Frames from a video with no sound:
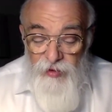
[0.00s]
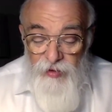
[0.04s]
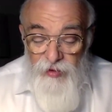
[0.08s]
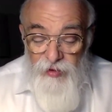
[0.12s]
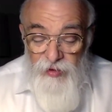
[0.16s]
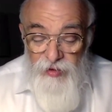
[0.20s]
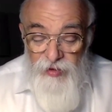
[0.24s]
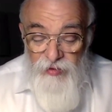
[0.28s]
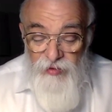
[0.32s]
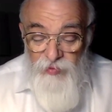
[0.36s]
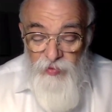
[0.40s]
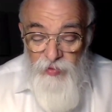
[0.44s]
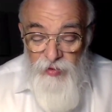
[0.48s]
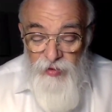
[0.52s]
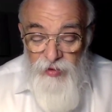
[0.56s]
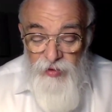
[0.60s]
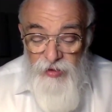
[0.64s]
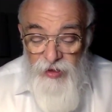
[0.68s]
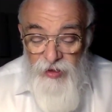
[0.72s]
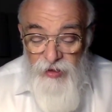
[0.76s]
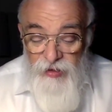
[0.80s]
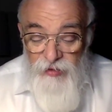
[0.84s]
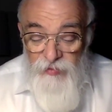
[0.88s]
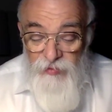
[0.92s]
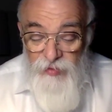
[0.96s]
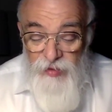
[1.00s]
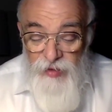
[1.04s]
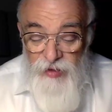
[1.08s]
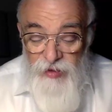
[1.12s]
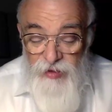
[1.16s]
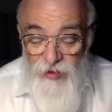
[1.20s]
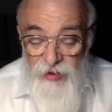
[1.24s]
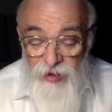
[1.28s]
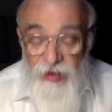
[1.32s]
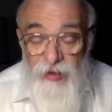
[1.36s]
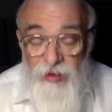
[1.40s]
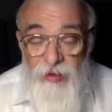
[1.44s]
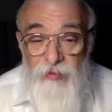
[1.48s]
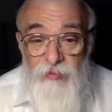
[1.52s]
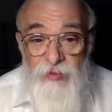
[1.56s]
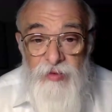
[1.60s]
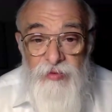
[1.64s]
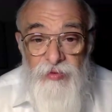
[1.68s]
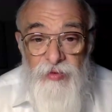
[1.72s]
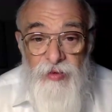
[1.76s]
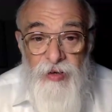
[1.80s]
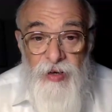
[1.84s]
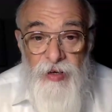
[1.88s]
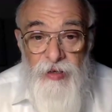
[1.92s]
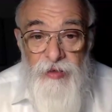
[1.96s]
As I pointed out many times,
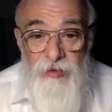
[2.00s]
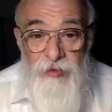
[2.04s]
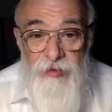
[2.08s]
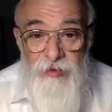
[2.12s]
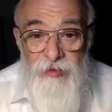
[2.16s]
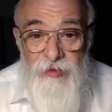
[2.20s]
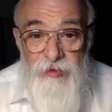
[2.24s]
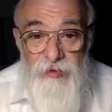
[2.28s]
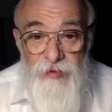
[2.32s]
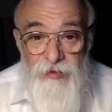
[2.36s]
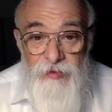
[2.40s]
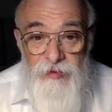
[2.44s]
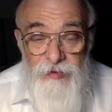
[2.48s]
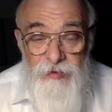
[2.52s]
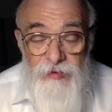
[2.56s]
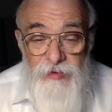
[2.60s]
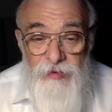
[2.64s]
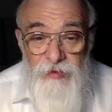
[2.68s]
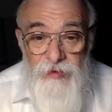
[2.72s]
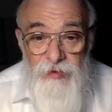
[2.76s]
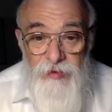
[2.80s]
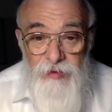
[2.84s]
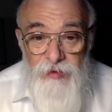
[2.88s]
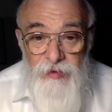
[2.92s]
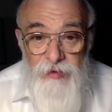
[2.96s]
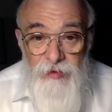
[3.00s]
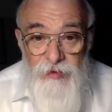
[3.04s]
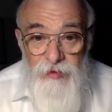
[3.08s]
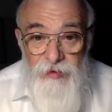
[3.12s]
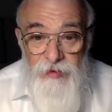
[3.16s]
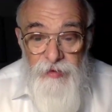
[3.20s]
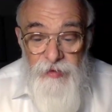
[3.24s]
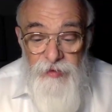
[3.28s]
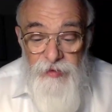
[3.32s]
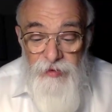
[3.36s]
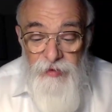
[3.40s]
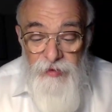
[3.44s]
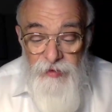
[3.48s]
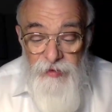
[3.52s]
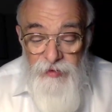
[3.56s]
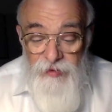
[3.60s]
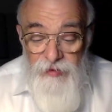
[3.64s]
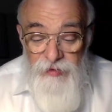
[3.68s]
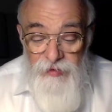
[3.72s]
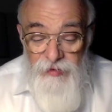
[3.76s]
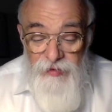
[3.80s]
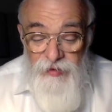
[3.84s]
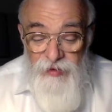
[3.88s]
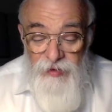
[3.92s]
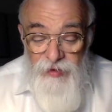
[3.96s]
for us
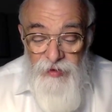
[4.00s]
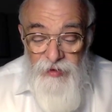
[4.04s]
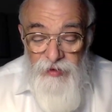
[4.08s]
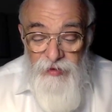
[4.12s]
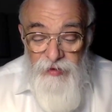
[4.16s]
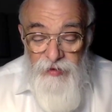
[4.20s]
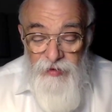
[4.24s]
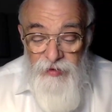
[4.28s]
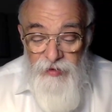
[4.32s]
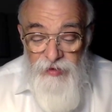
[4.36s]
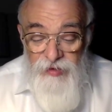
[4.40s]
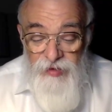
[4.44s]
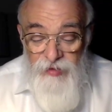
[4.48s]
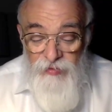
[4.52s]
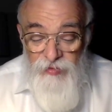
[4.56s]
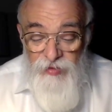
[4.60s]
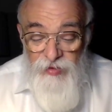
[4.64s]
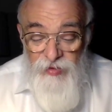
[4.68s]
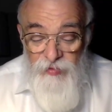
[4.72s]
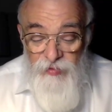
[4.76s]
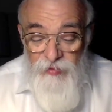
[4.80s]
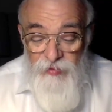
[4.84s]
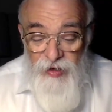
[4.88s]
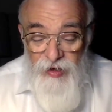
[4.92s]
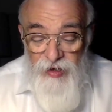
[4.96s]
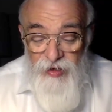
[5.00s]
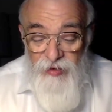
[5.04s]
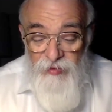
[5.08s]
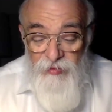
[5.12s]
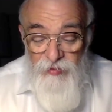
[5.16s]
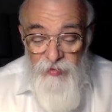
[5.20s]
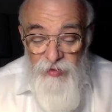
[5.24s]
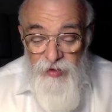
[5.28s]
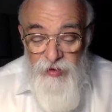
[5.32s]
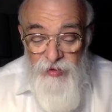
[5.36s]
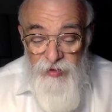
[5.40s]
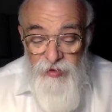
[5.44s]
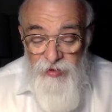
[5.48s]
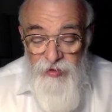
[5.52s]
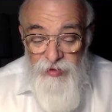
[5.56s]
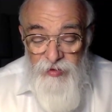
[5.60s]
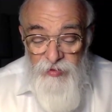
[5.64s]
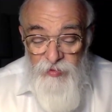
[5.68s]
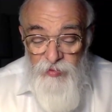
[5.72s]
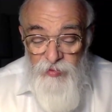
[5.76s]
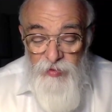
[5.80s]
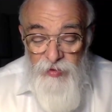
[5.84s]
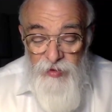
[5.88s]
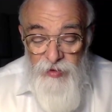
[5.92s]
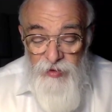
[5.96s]
to eat the Shem Shemayim means
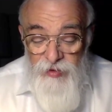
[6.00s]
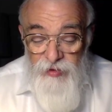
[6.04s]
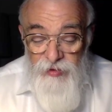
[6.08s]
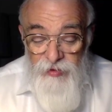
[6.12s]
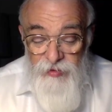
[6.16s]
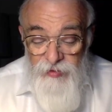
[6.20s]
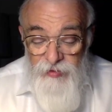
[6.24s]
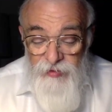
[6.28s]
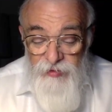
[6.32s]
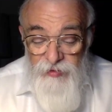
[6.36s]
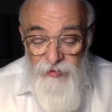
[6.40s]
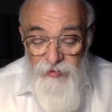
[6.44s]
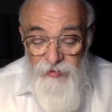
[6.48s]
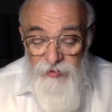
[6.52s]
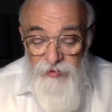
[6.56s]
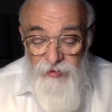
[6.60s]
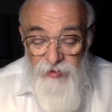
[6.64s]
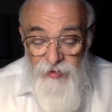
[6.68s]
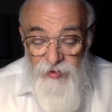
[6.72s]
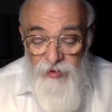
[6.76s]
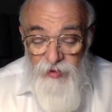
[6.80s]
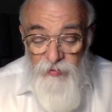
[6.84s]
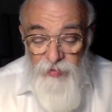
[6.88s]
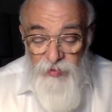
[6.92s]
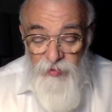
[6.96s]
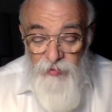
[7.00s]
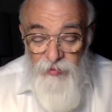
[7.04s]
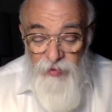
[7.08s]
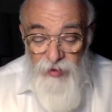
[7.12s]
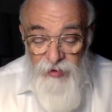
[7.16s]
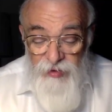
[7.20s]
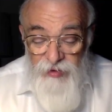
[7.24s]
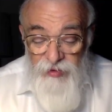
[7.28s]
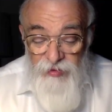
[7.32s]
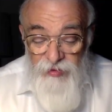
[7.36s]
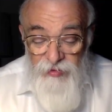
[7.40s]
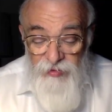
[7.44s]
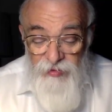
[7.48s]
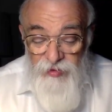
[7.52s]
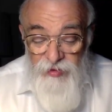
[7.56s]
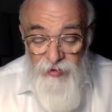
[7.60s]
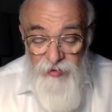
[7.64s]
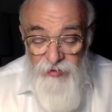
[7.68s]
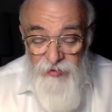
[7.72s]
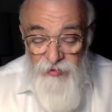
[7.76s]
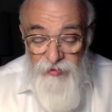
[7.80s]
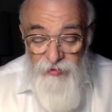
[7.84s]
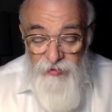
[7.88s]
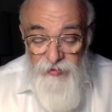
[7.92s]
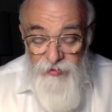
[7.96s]
to be
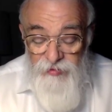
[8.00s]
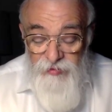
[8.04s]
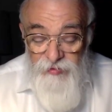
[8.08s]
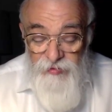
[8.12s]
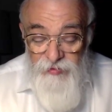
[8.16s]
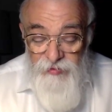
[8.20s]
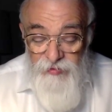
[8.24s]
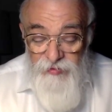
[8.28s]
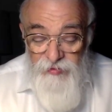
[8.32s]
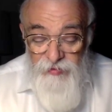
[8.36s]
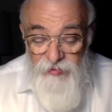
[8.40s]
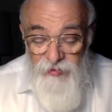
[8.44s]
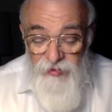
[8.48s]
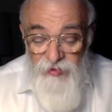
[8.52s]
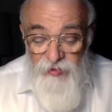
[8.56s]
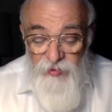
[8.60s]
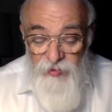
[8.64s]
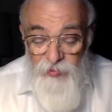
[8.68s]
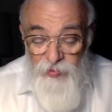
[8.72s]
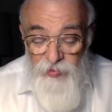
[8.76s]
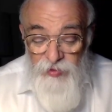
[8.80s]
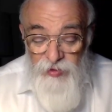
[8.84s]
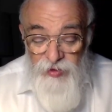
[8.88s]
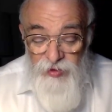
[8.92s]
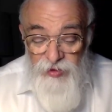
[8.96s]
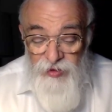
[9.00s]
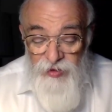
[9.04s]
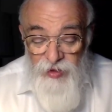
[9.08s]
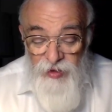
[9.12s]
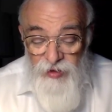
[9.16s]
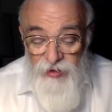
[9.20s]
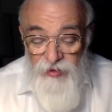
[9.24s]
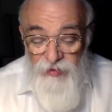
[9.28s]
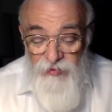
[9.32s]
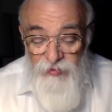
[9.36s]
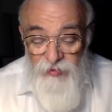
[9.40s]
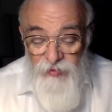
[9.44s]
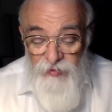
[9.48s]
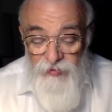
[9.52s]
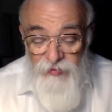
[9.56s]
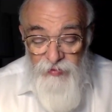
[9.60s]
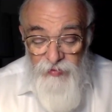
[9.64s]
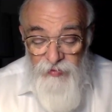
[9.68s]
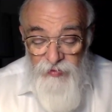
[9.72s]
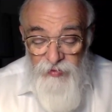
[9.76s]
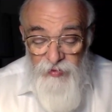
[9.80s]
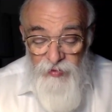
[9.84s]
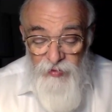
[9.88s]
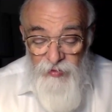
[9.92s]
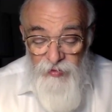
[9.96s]
complimentary and appreciative
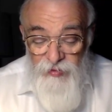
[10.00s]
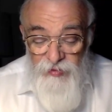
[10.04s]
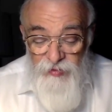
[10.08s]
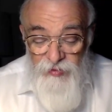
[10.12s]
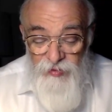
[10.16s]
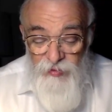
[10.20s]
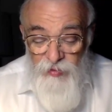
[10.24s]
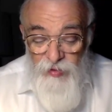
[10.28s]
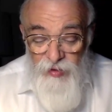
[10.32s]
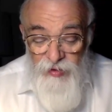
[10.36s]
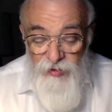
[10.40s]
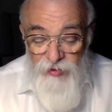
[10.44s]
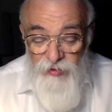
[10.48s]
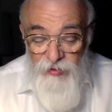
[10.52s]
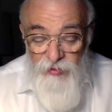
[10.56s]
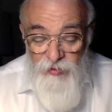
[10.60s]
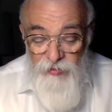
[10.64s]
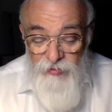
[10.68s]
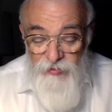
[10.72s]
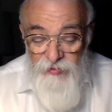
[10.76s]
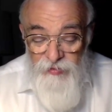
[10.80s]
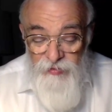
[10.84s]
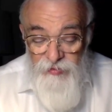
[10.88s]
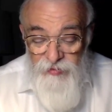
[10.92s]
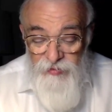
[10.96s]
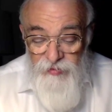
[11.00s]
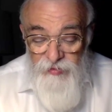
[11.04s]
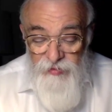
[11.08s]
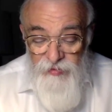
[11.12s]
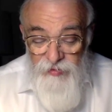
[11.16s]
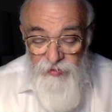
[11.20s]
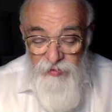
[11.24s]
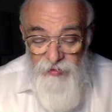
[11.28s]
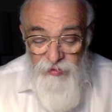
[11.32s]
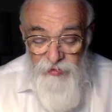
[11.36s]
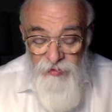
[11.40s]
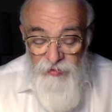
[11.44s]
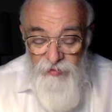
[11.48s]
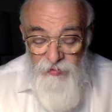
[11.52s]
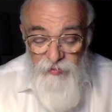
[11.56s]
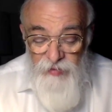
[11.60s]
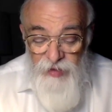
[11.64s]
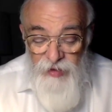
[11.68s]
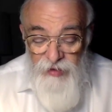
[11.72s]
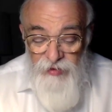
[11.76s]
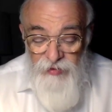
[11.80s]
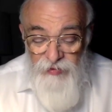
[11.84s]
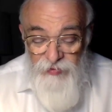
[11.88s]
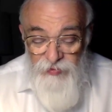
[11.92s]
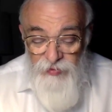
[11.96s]
of the one who
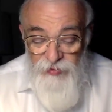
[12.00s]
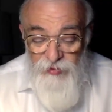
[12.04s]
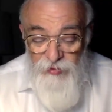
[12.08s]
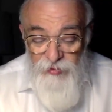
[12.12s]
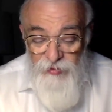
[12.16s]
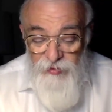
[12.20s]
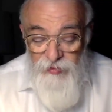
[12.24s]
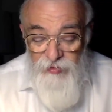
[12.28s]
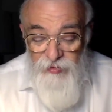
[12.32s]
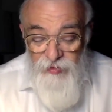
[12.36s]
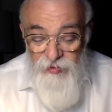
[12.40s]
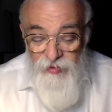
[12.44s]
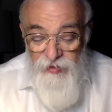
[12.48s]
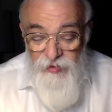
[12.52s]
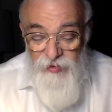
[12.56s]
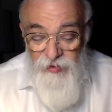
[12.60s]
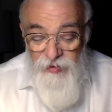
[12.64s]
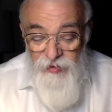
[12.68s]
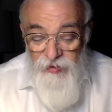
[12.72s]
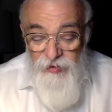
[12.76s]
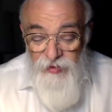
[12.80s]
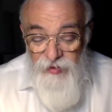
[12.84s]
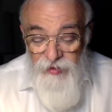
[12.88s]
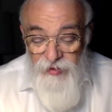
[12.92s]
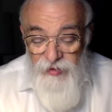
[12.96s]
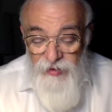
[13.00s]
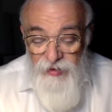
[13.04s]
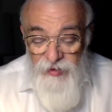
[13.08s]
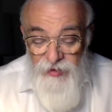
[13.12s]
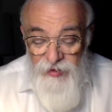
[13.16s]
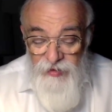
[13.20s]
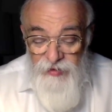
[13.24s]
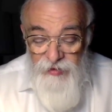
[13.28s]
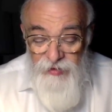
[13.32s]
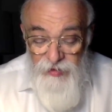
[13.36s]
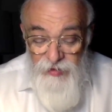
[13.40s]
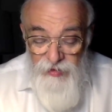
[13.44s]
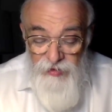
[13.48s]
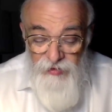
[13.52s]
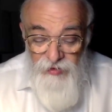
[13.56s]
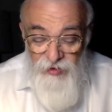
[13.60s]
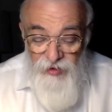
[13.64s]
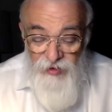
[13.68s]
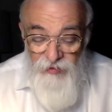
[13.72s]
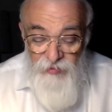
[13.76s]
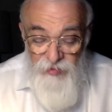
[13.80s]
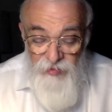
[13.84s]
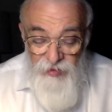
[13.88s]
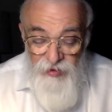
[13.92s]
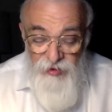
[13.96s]
made the food and to
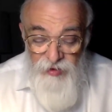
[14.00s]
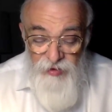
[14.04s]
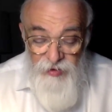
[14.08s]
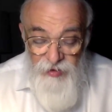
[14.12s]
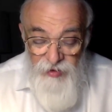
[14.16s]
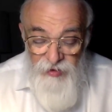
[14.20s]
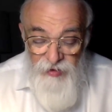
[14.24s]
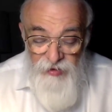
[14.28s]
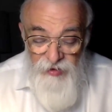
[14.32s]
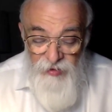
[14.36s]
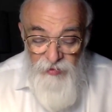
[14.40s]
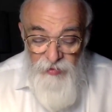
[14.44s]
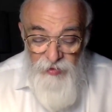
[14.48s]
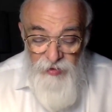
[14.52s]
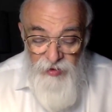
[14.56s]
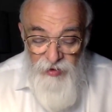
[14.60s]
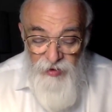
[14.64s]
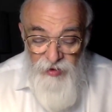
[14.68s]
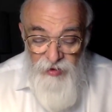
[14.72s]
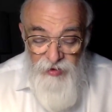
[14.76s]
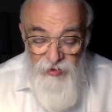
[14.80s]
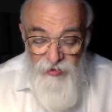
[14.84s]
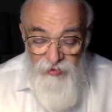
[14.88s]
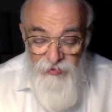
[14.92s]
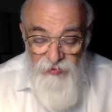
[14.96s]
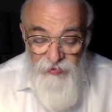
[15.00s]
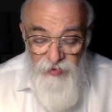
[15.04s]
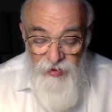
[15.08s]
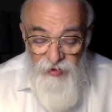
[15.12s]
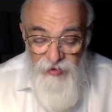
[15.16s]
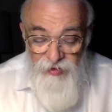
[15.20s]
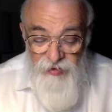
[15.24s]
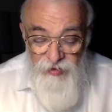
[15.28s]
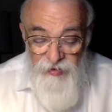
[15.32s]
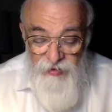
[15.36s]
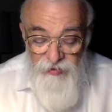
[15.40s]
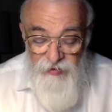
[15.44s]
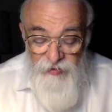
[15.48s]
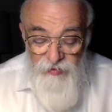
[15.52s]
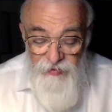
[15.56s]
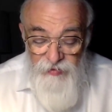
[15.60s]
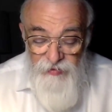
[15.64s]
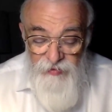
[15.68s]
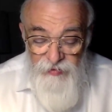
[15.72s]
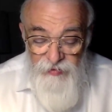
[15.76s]
try be a little bit not so fussy.